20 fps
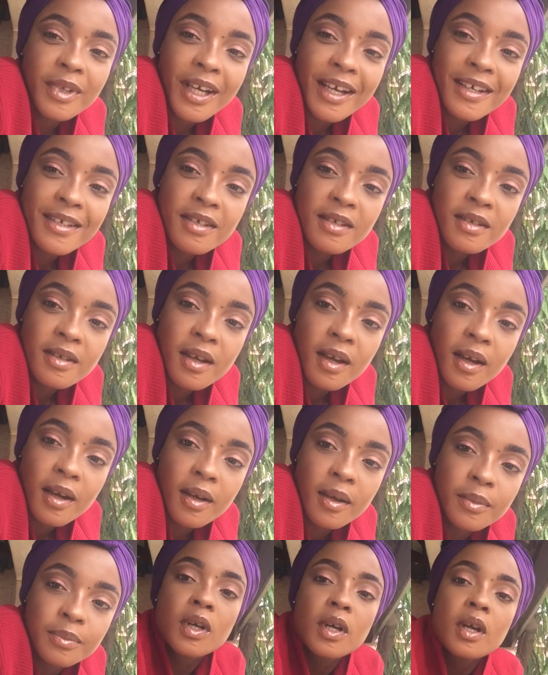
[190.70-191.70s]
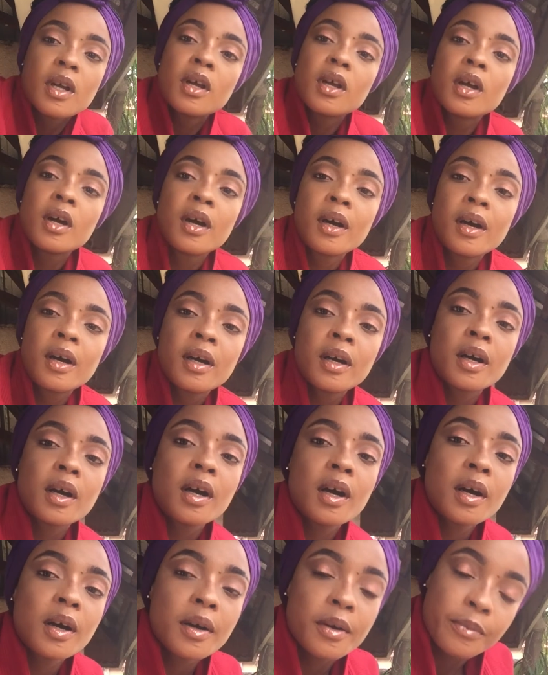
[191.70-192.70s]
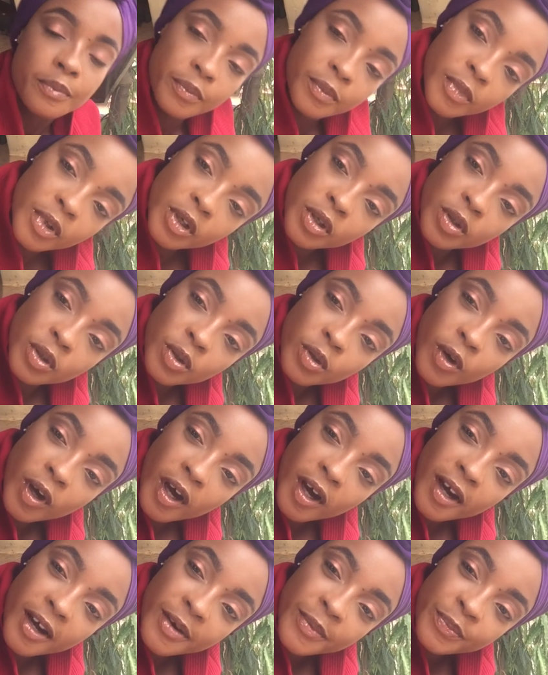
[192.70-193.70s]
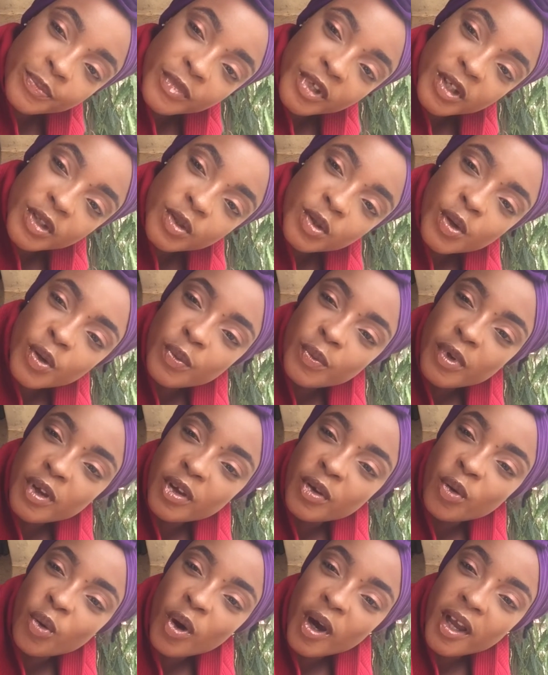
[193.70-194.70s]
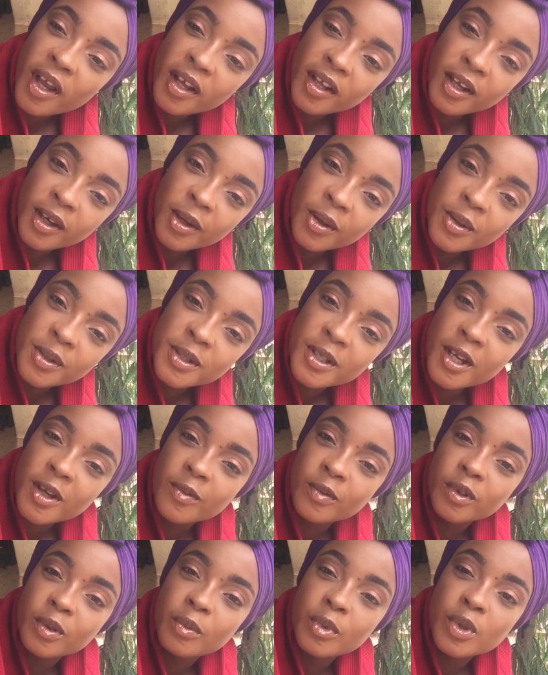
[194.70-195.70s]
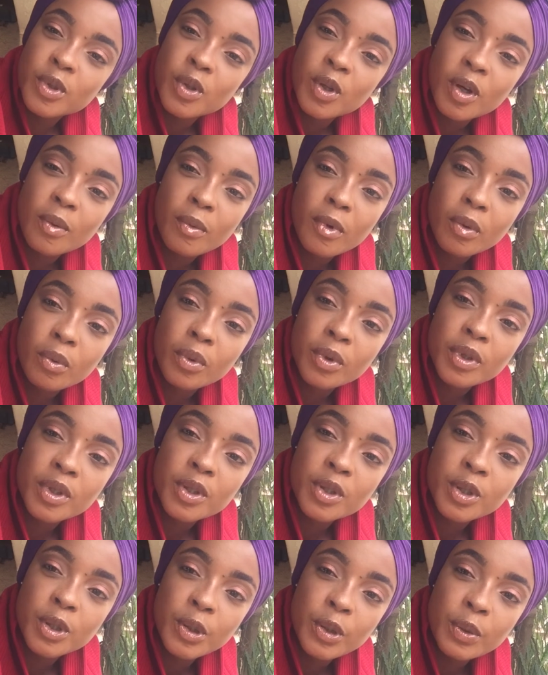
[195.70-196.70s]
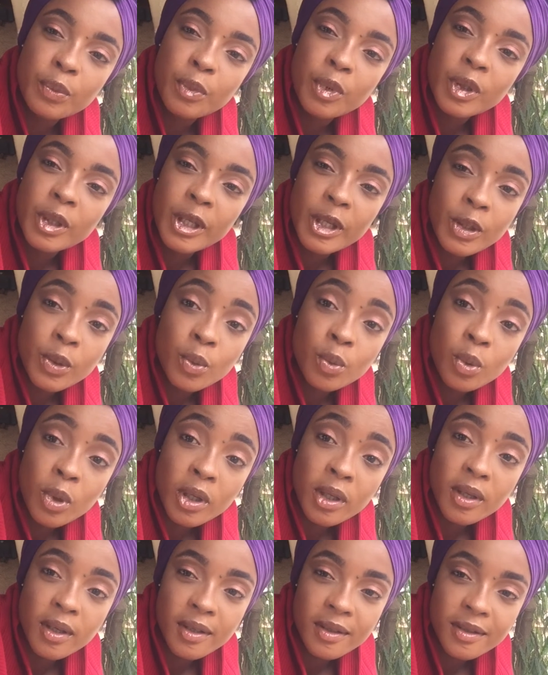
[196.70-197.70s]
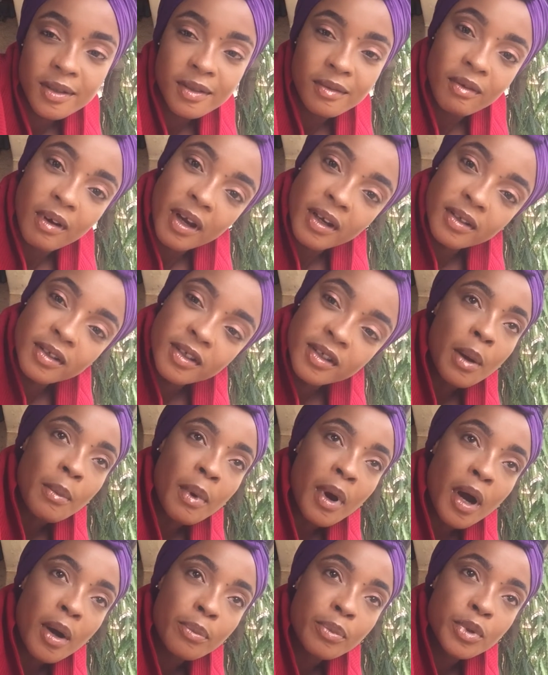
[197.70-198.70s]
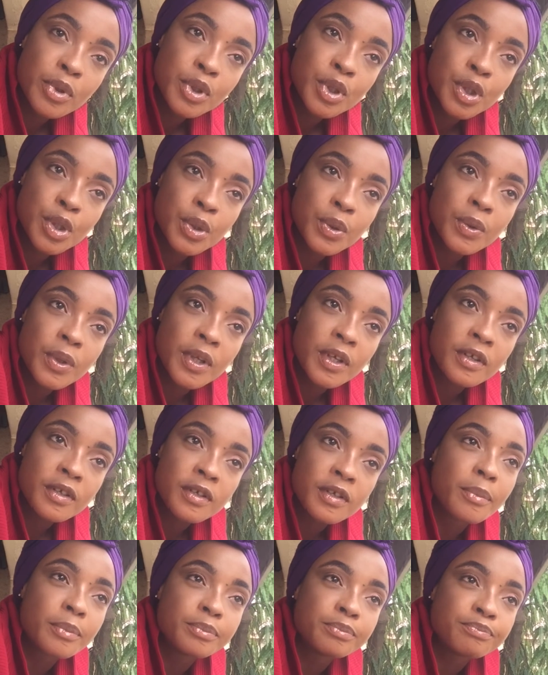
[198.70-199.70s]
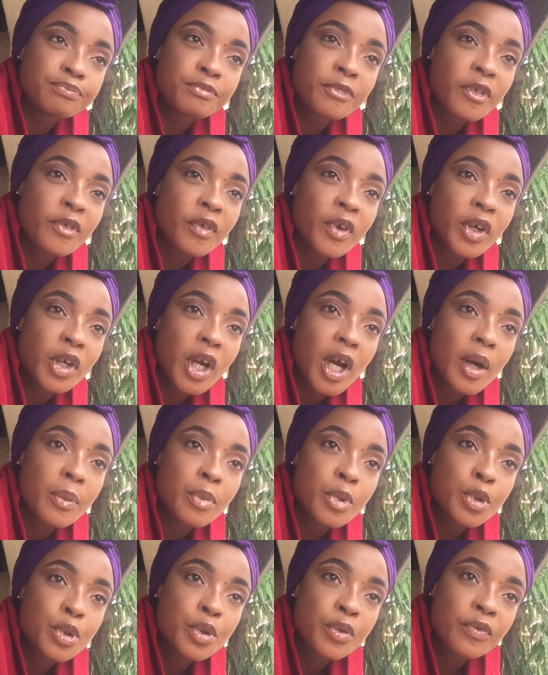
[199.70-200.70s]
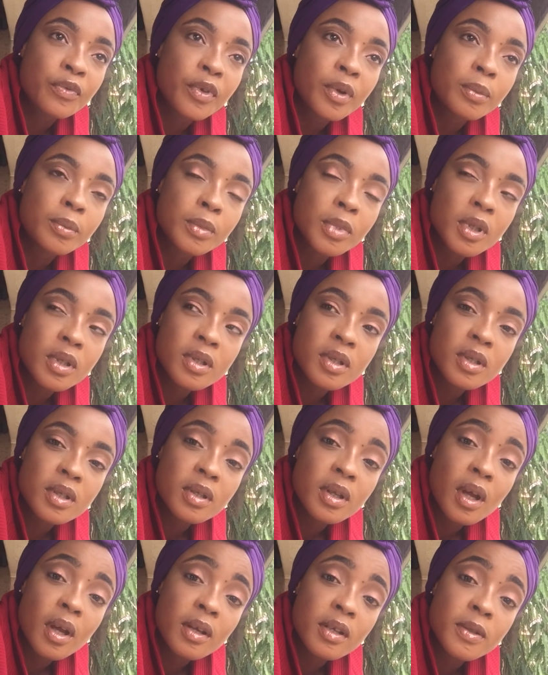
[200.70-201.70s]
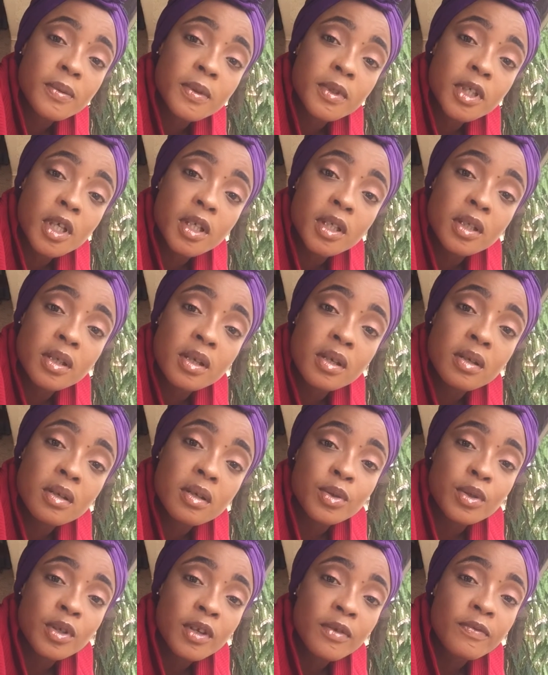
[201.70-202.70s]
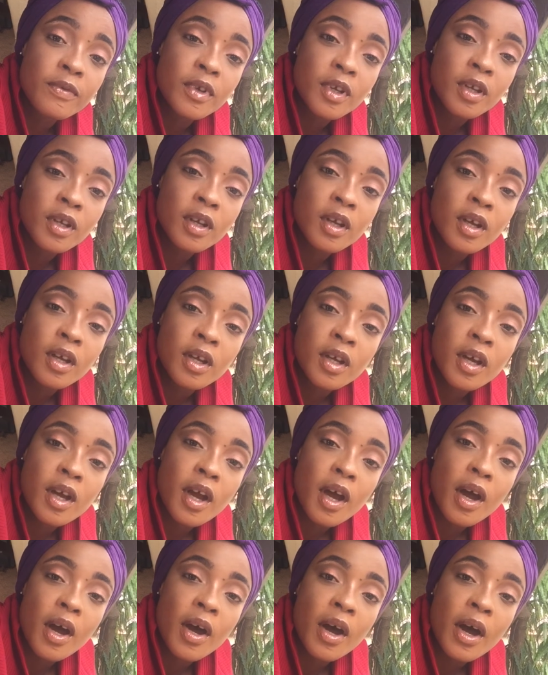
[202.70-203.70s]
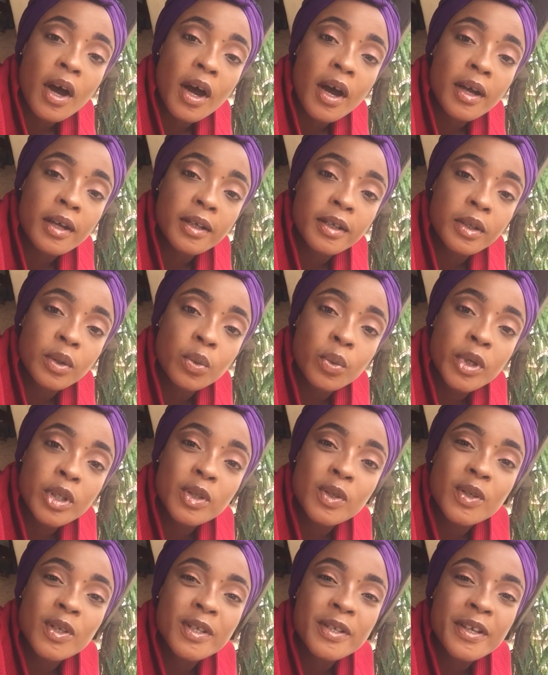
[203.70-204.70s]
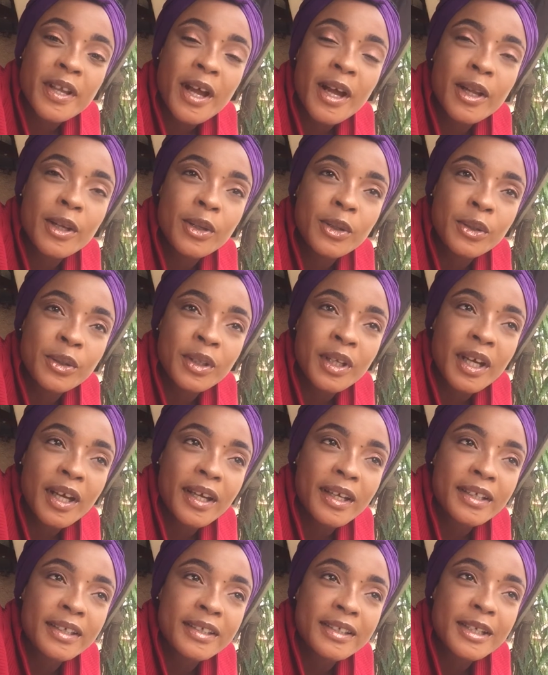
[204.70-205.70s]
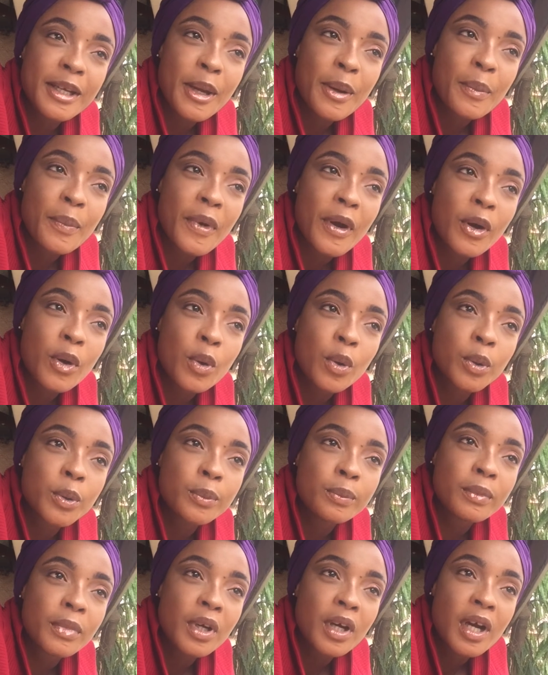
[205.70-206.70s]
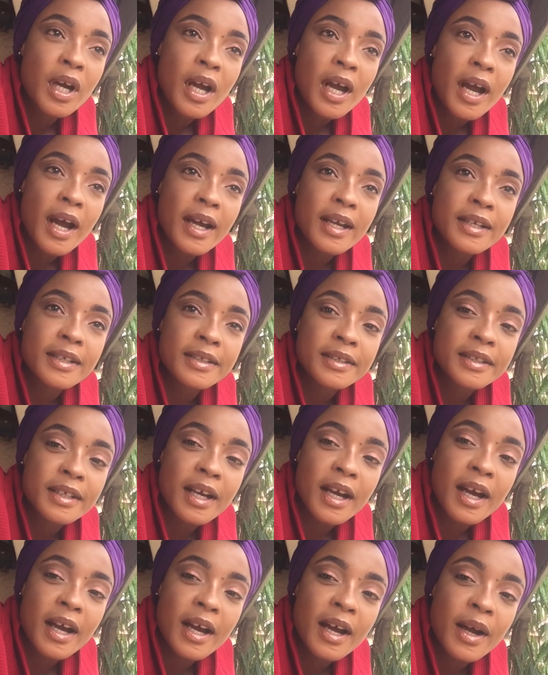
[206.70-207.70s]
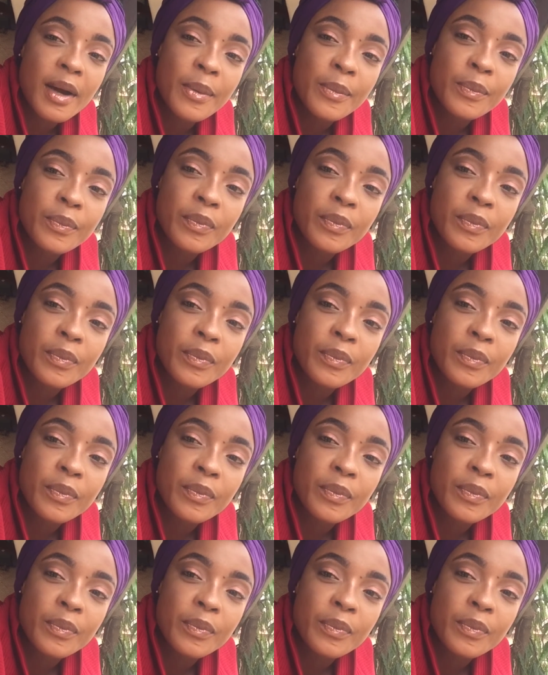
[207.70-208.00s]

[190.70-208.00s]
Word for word: guys um, um, so um, it took me quite a long time for me to come up with this look but it worth it right I'm happy to do this I'm very happy to film this especially this evening uh, I went to the salon and came back home and uh,